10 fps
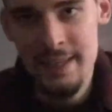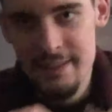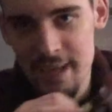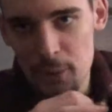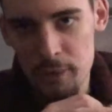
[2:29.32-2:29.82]
It's
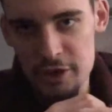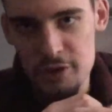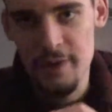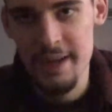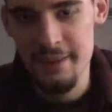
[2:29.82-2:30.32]
got one
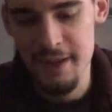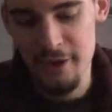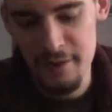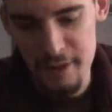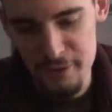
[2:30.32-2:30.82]
tray in there,
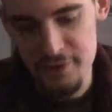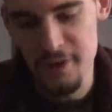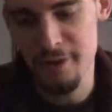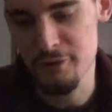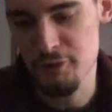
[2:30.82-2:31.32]
and then there's
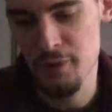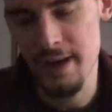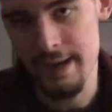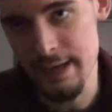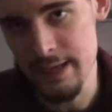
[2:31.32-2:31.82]
another
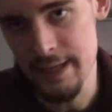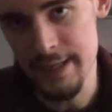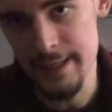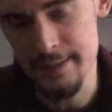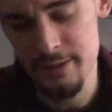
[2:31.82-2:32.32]
tray
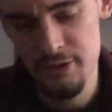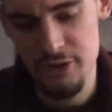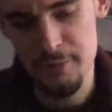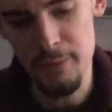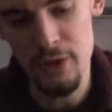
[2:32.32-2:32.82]

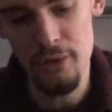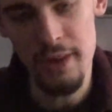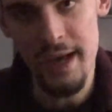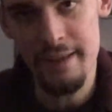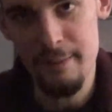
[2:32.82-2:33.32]
just below
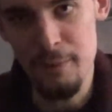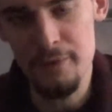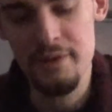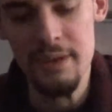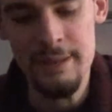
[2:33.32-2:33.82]
that, and they
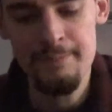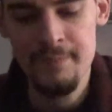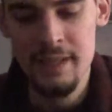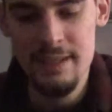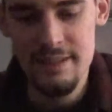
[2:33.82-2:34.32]
both
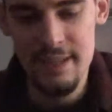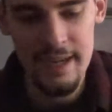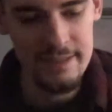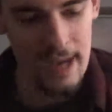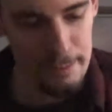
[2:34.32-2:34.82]
sit
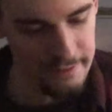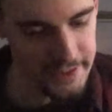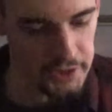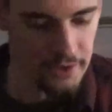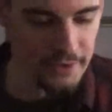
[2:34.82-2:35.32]
on top of
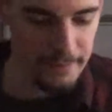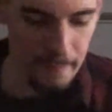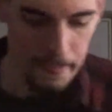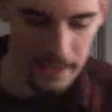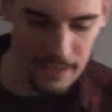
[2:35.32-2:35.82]
each other.
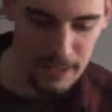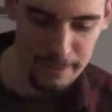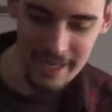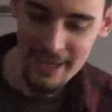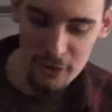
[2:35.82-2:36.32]
And
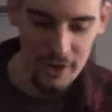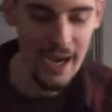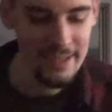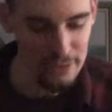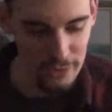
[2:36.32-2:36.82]
I got all
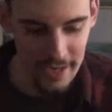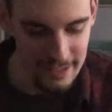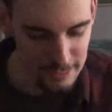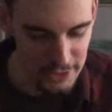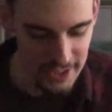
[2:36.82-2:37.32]
kinds of
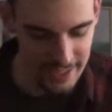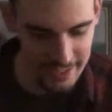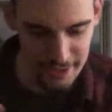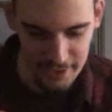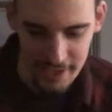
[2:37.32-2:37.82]
random shit in
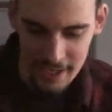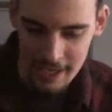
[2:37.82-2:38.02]
here.